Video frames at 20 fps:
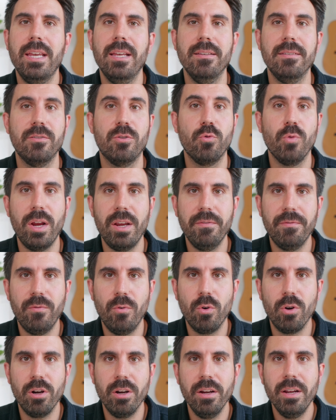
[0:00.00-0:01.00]
is great
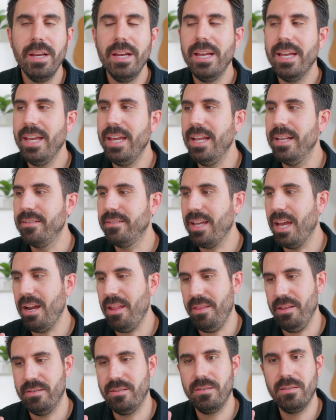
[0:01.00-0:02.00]
for is kind
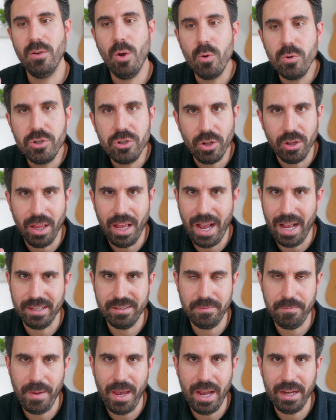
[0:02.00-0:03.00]
of the social
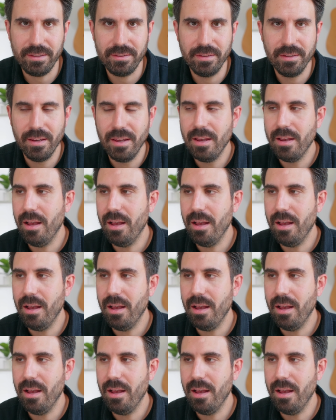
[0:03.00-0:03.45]
aspect.